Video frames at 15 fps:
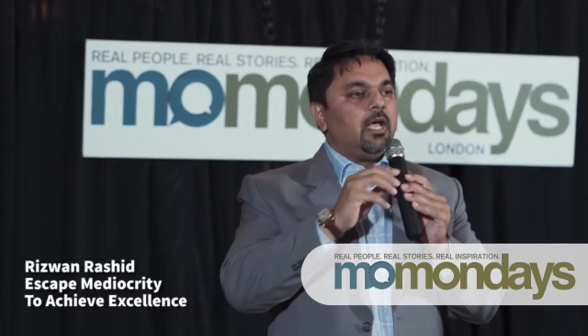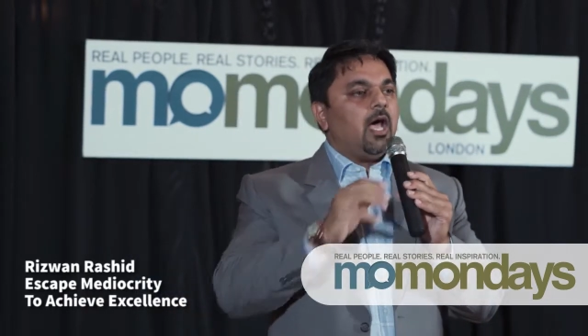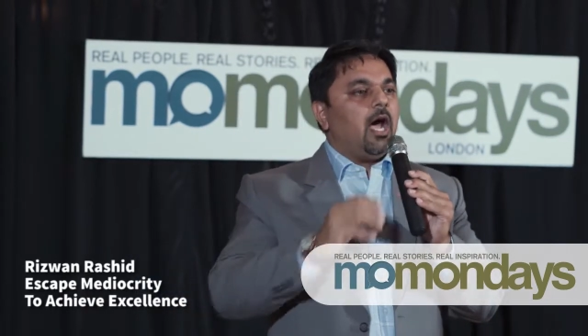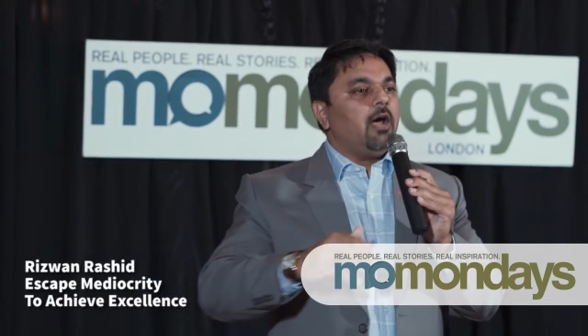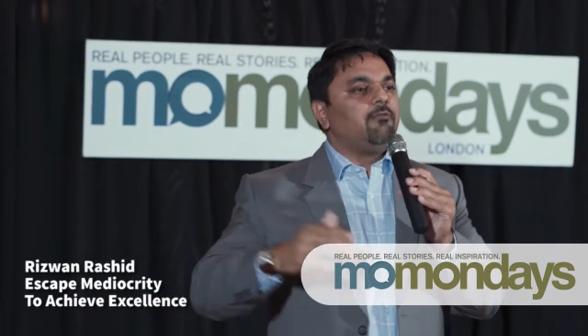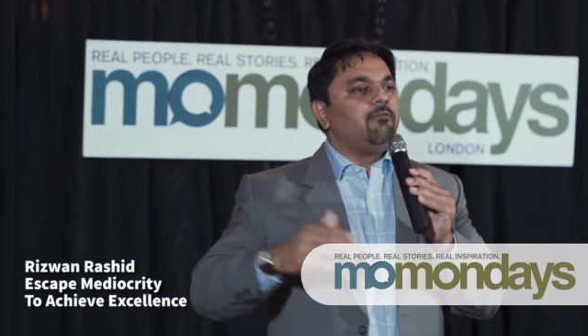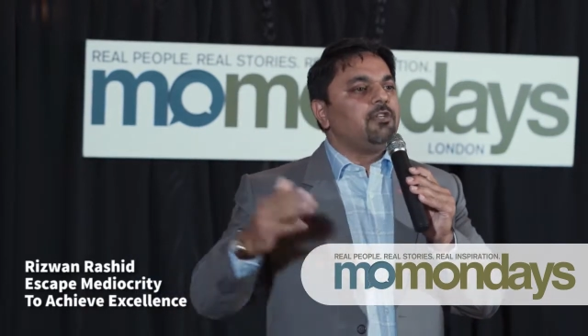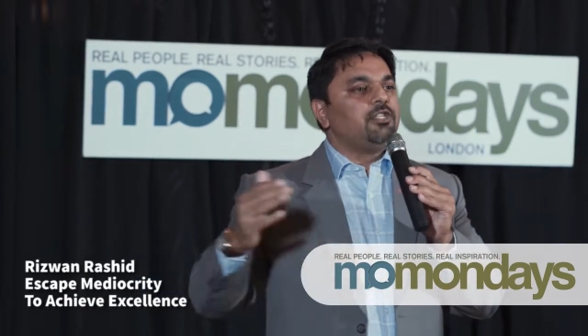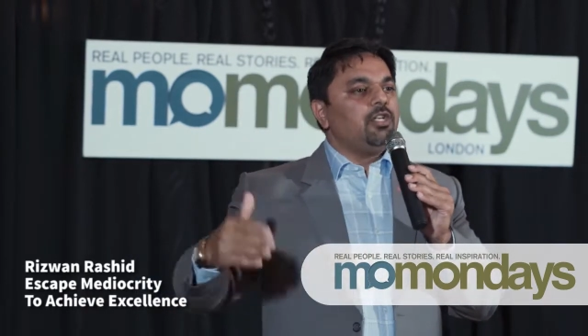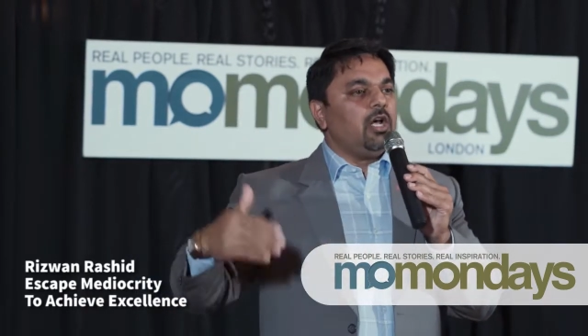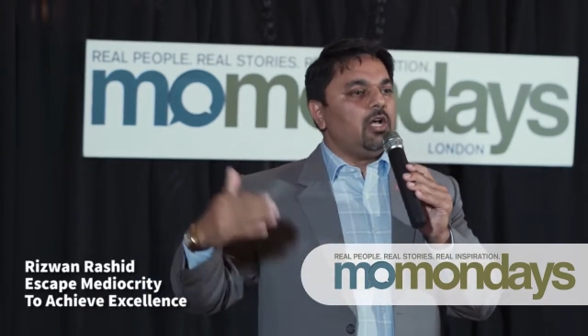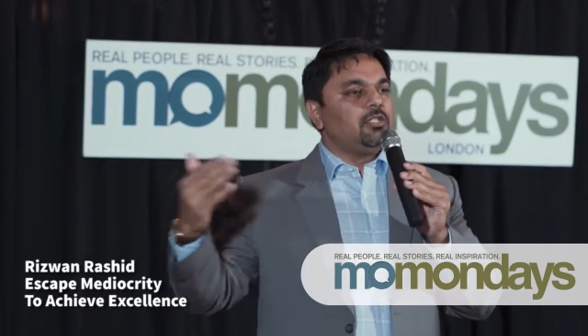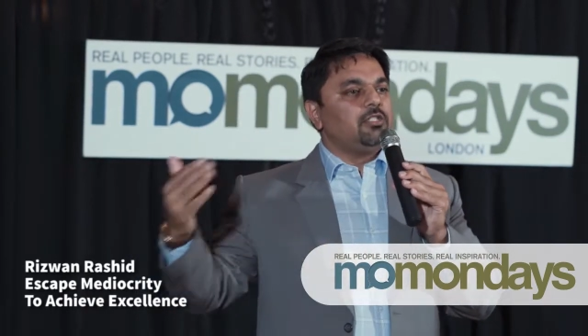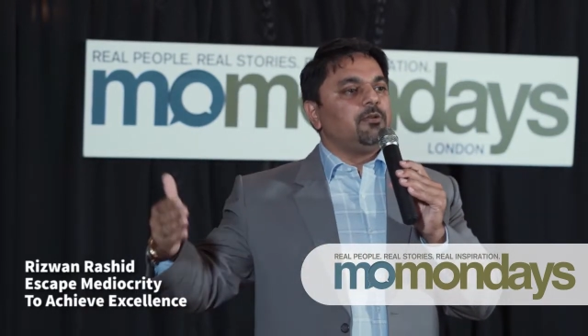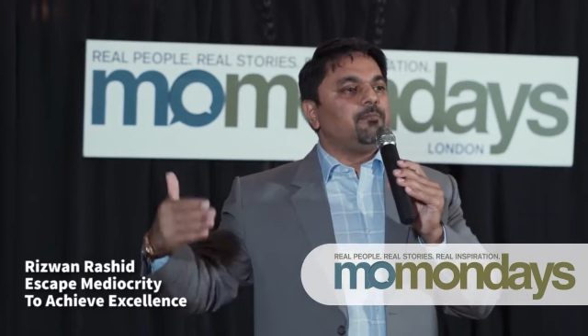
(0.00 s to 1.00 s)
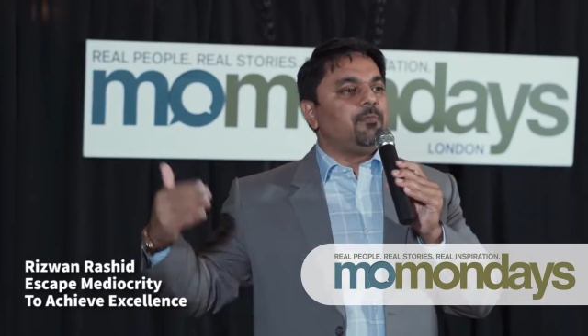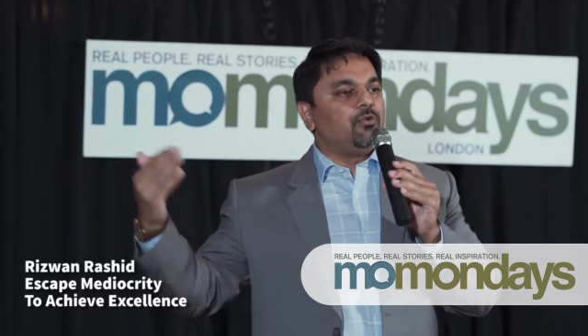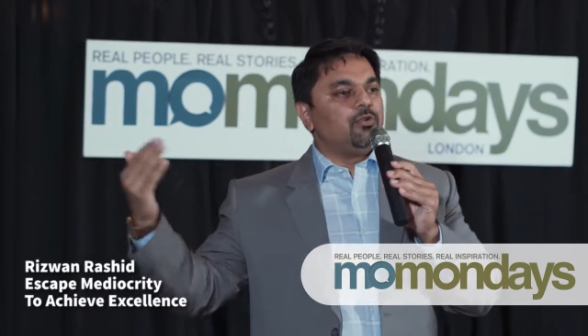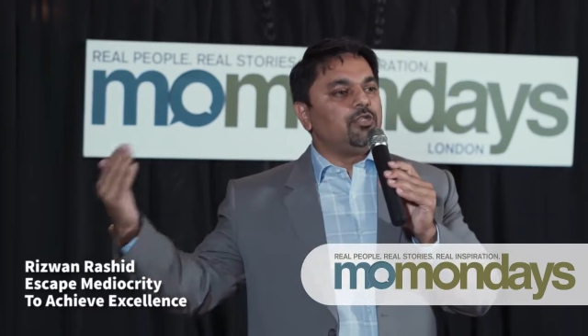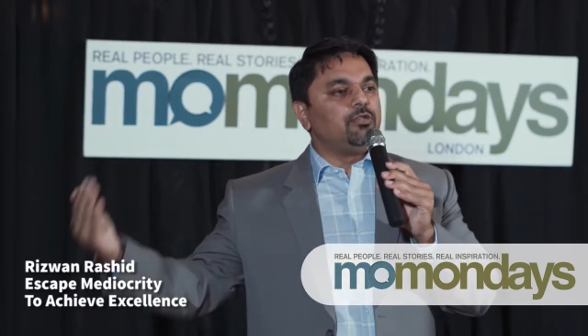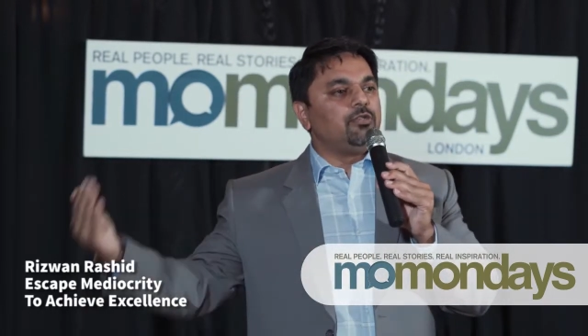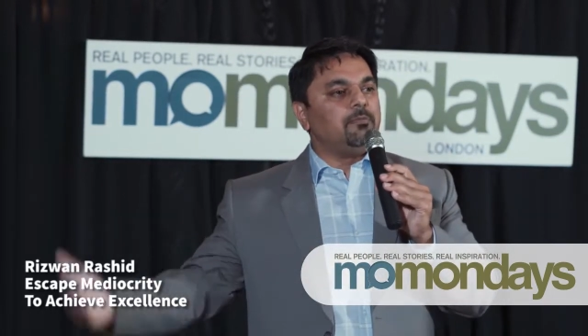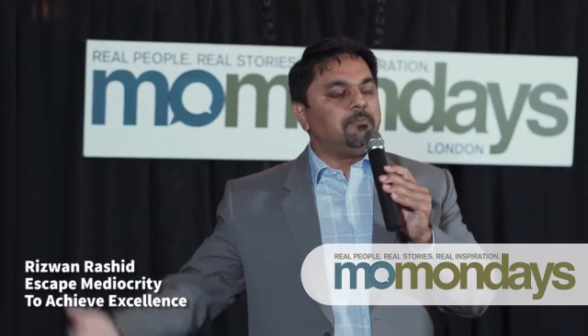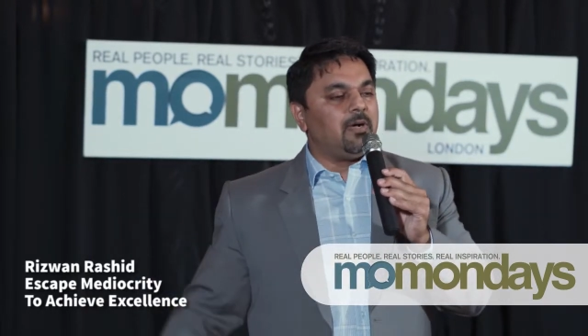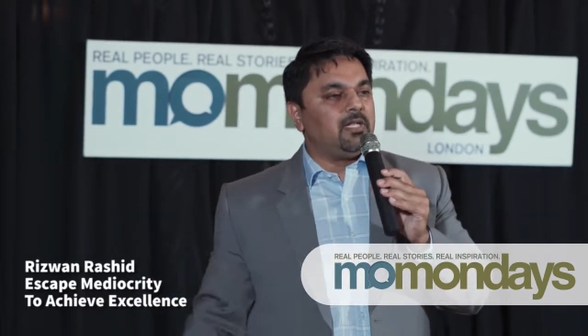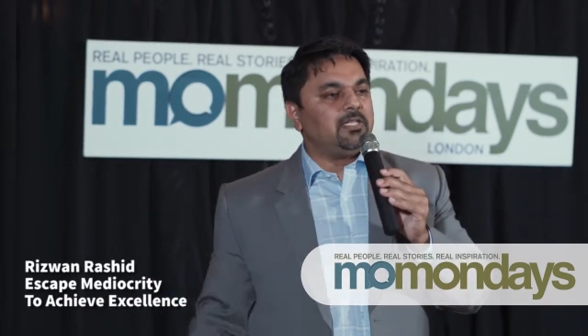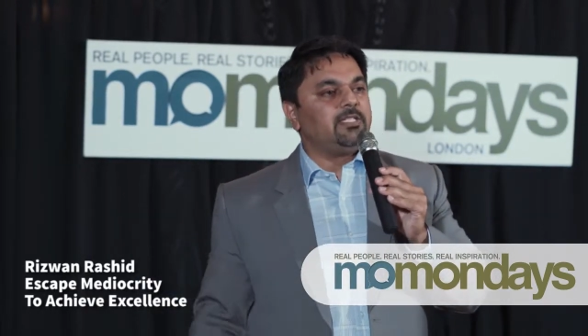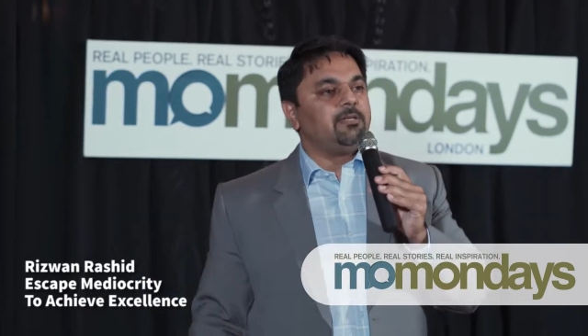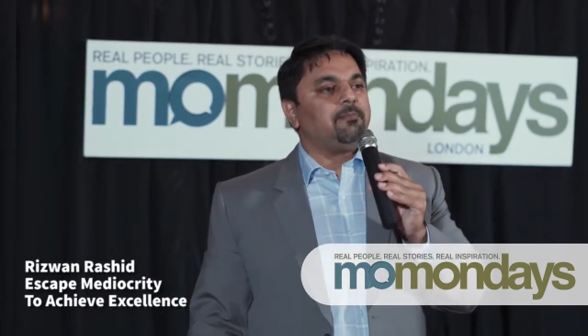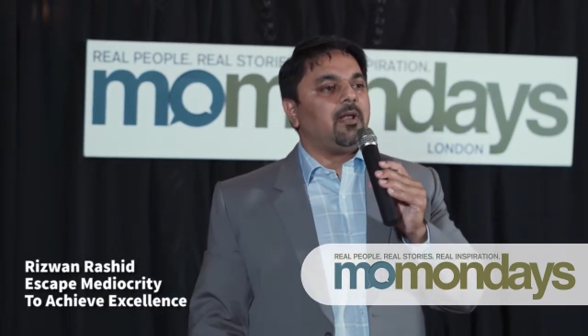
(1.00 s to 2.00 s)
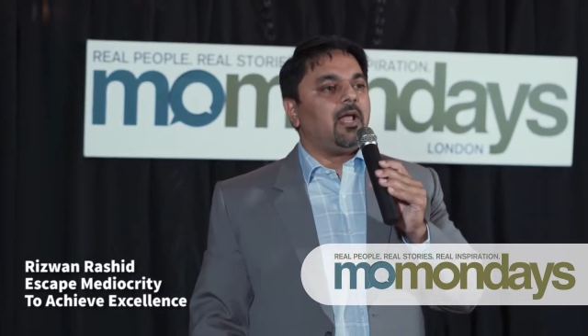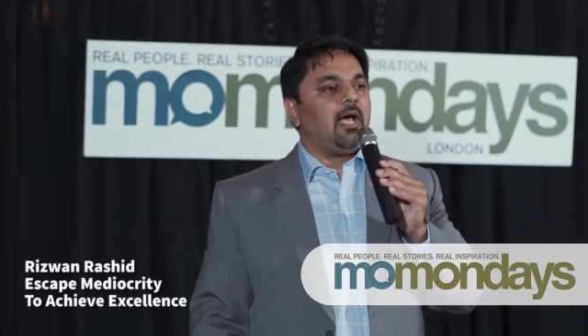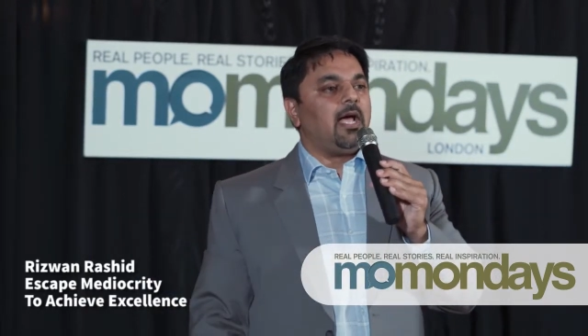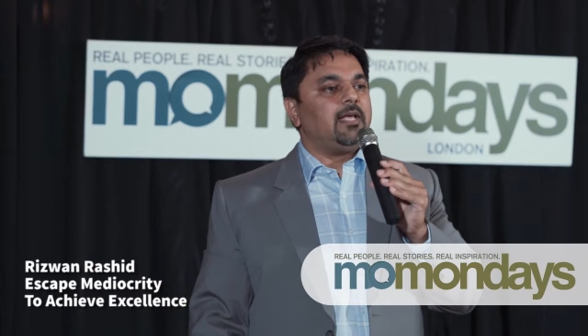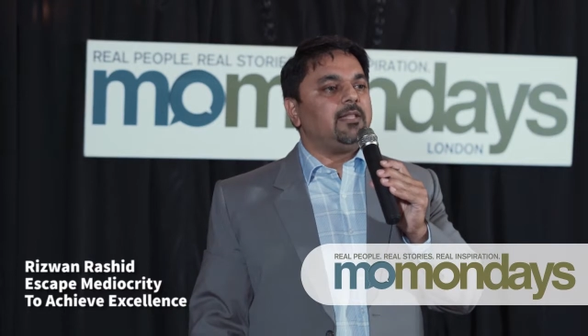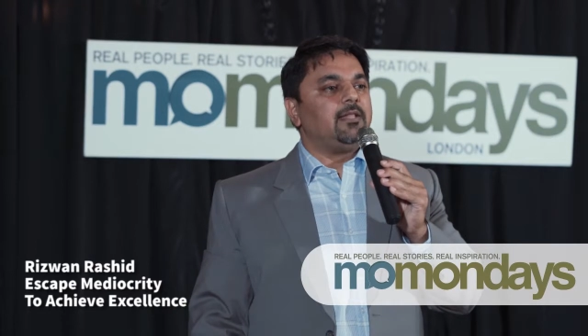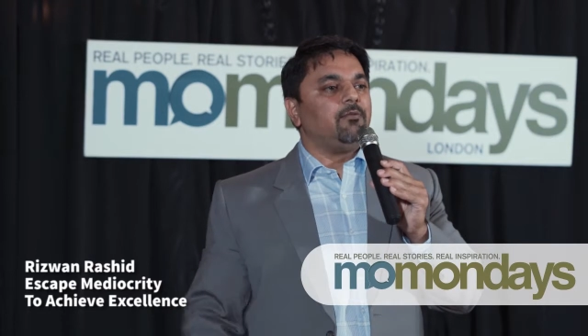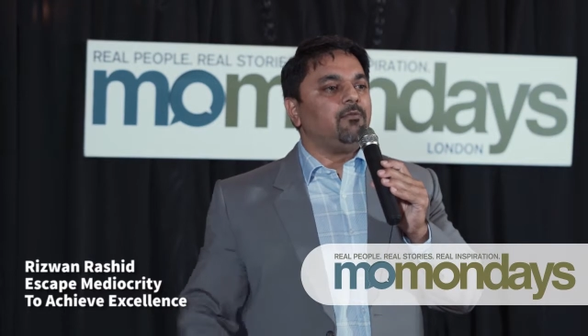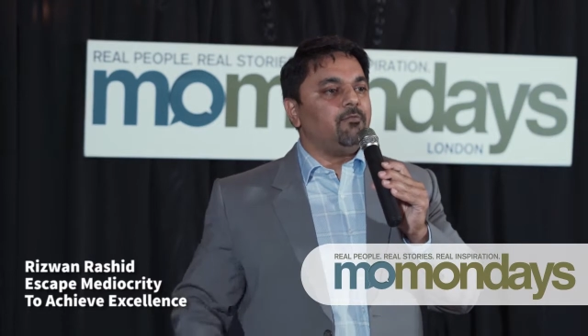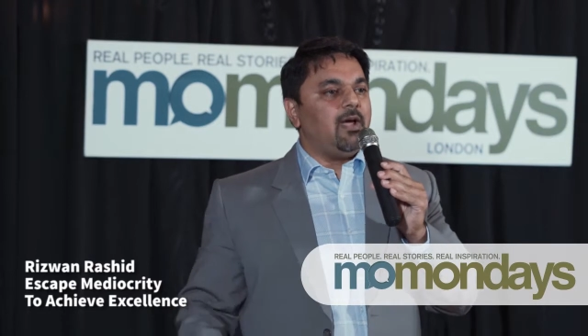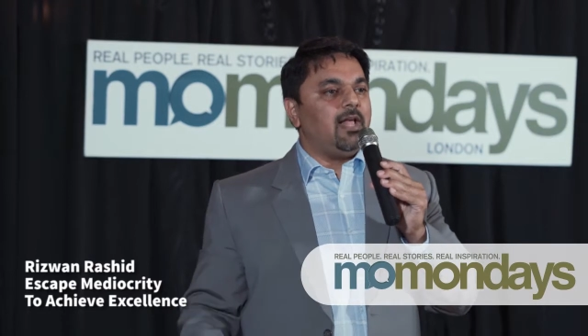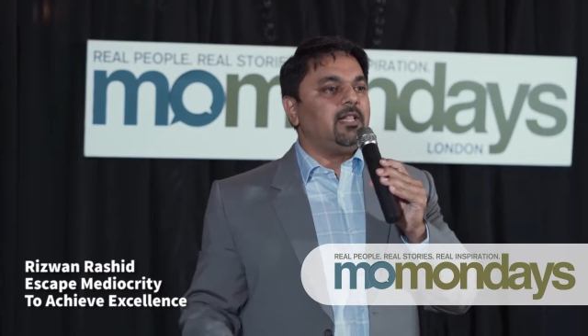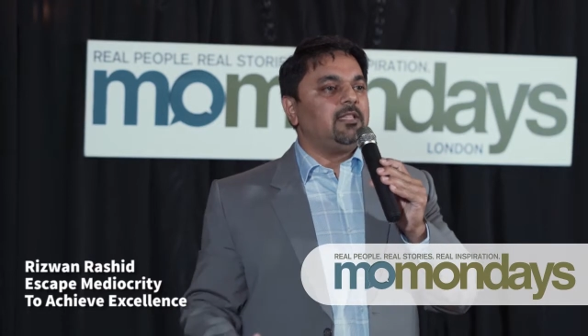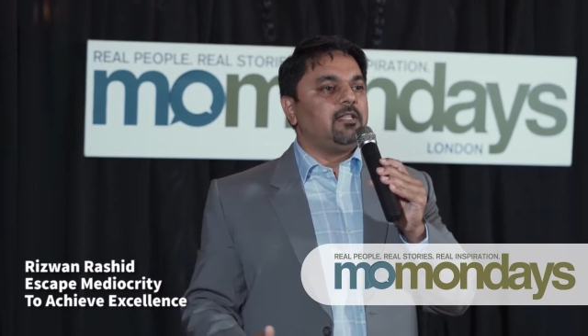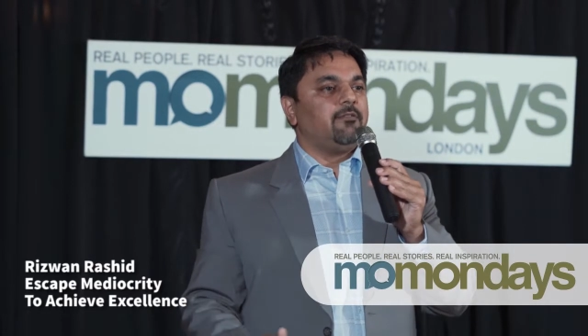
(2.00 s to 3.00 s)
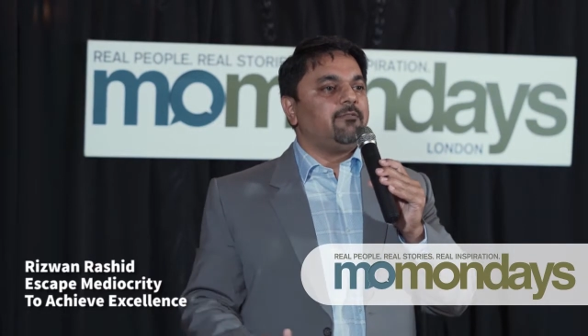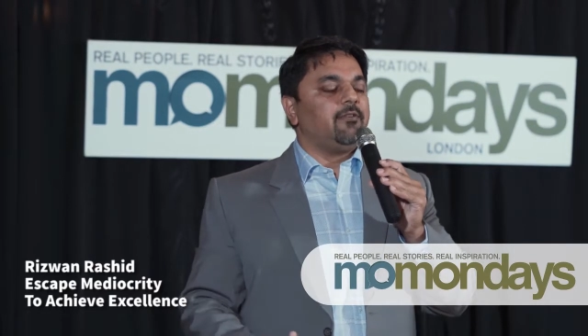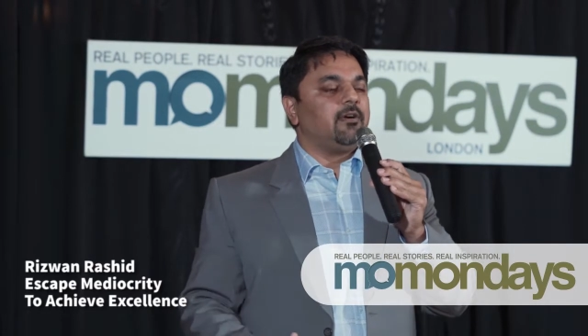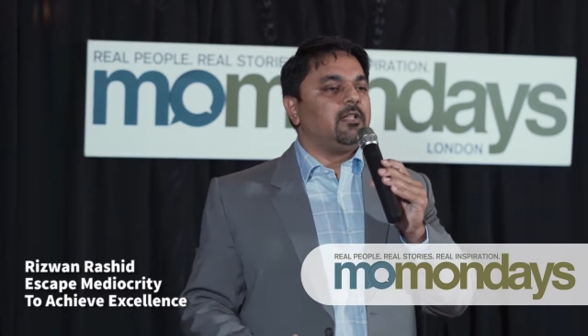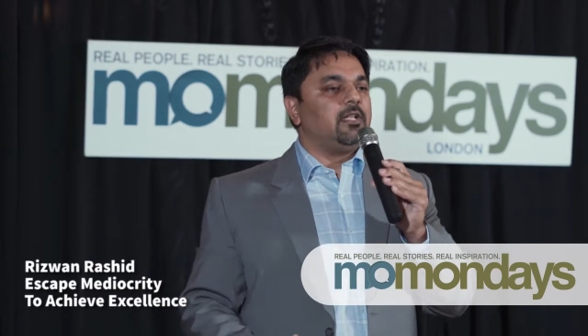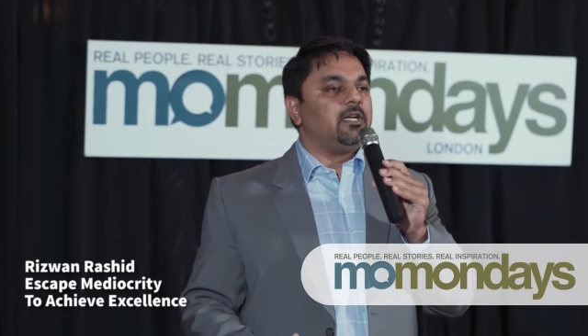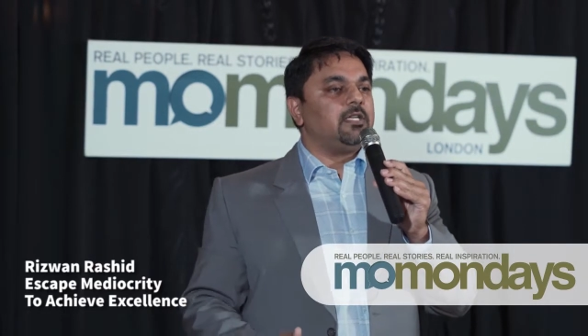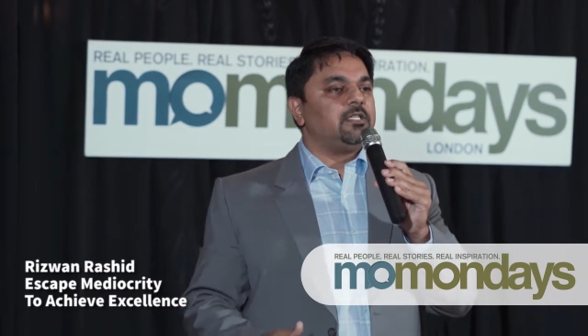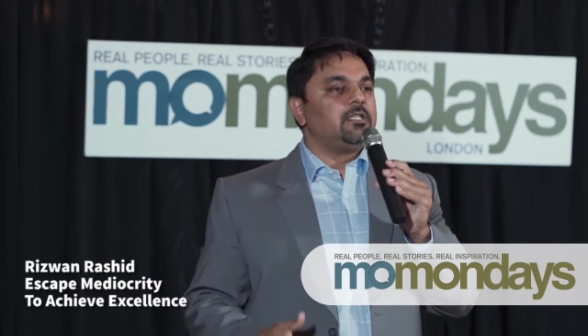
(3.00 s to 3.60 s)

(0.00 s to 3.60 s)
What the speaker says: I was not supposed to multiply the wealth of others,